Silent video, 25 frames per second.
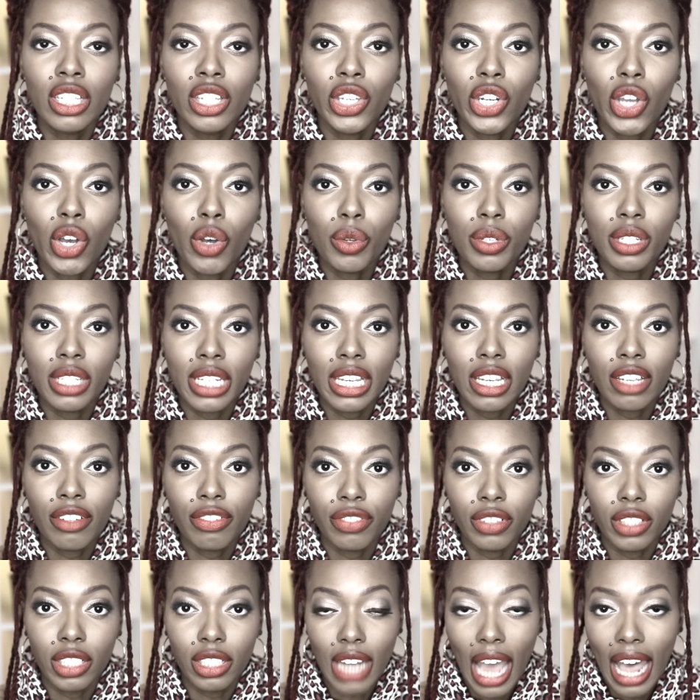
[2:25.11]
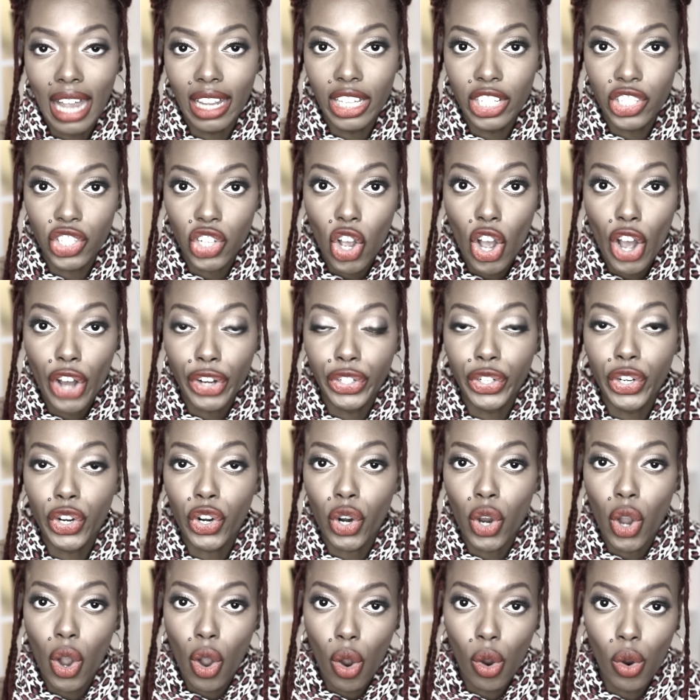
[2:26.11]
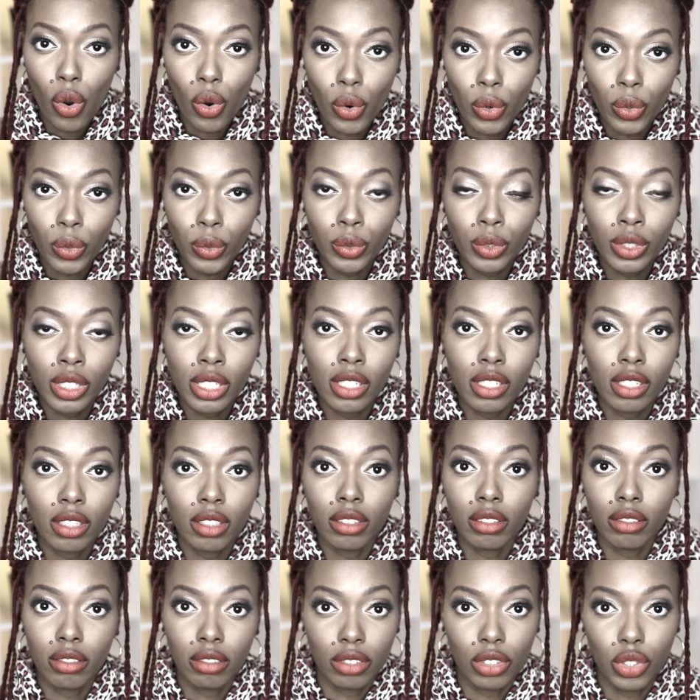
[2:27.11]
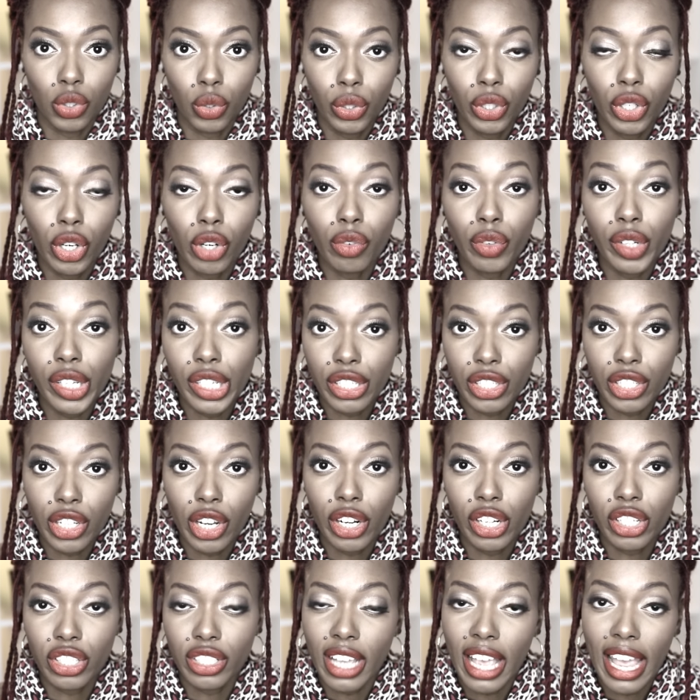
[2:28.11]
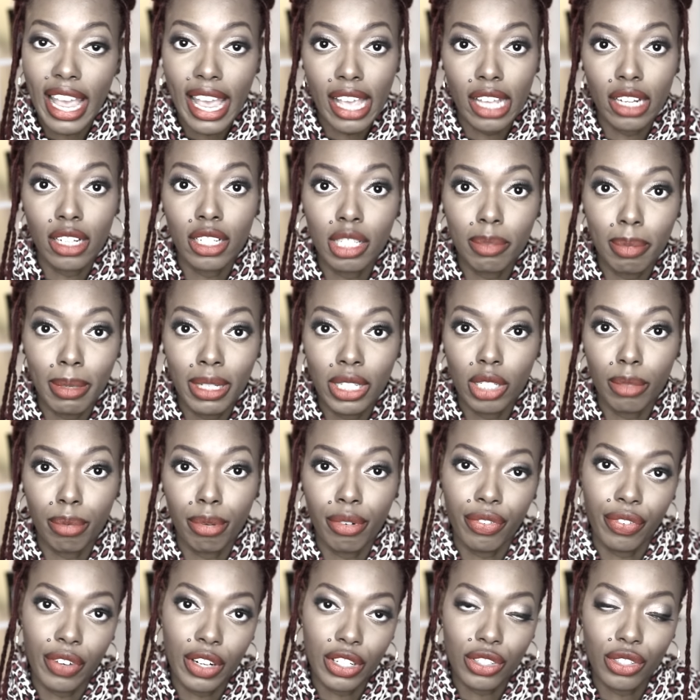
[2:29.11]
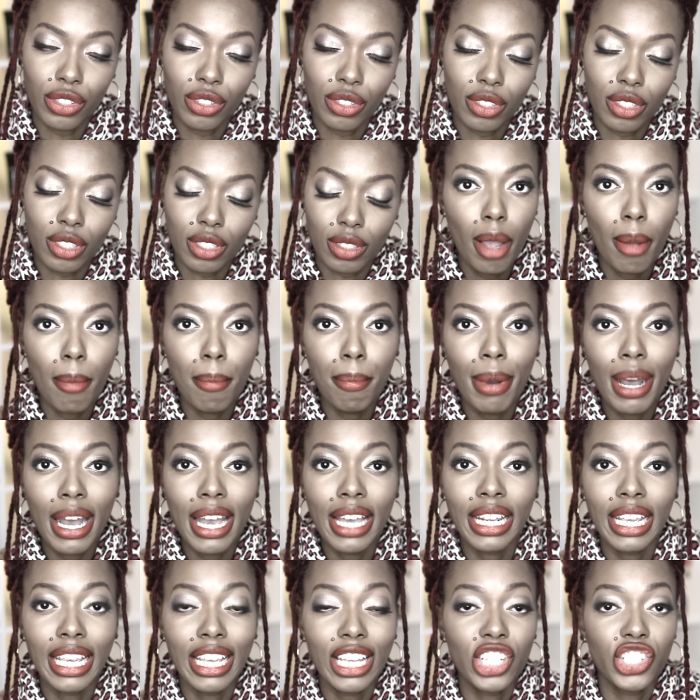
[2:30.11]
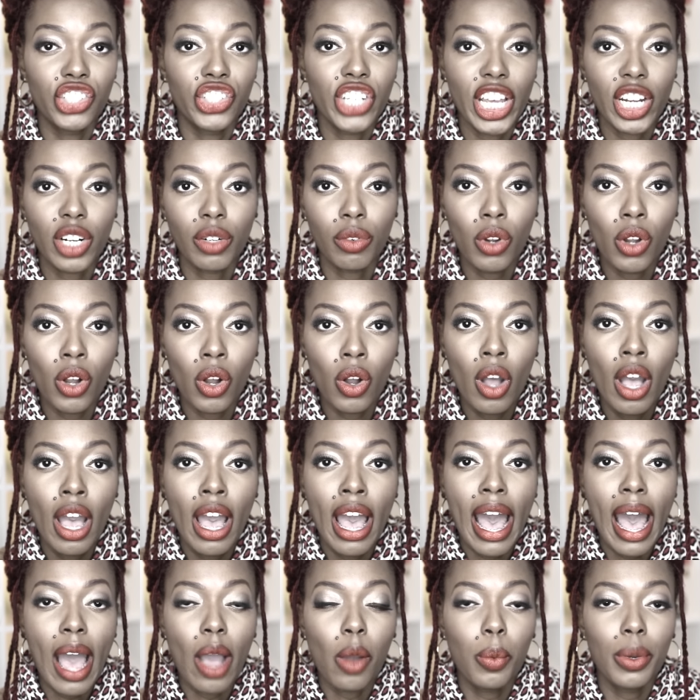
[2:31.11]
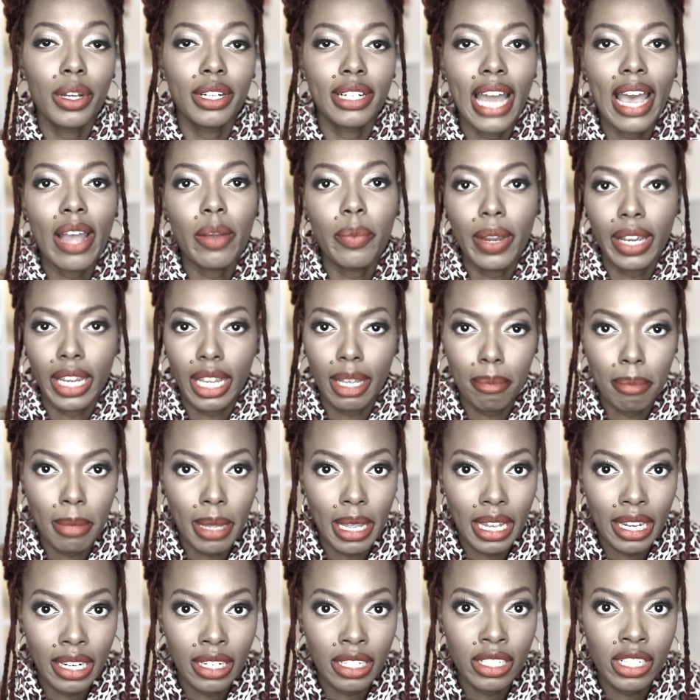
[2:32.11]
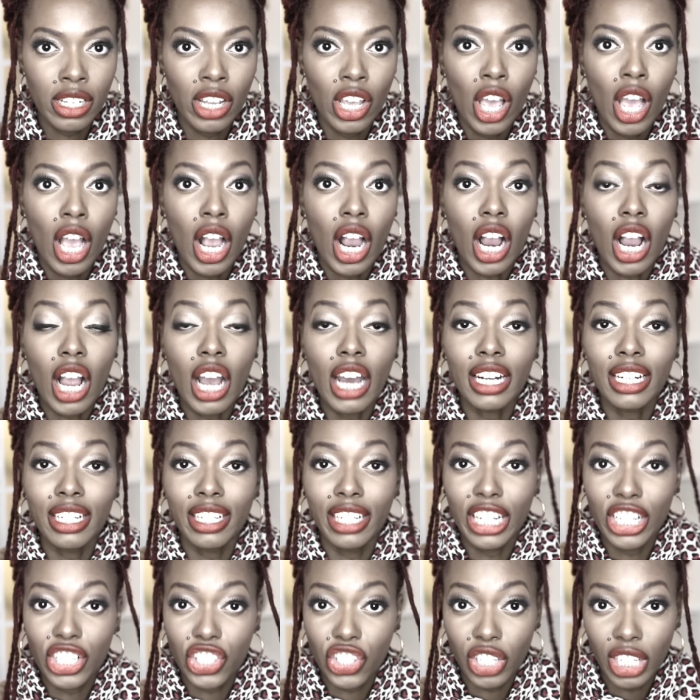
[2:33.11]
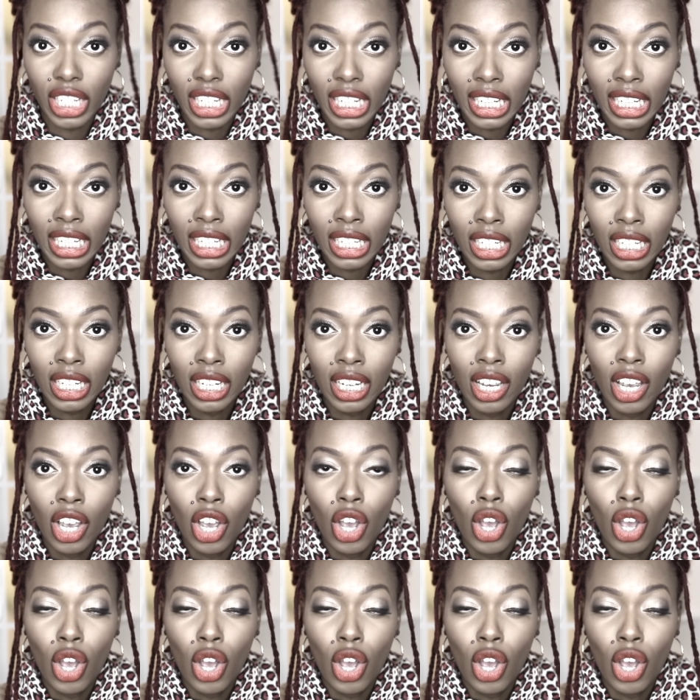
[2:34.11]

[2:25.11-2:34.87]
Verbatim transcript: you know, seek knowledge on your own do your research and speak to professionals. But in general, I would not recommend conditioning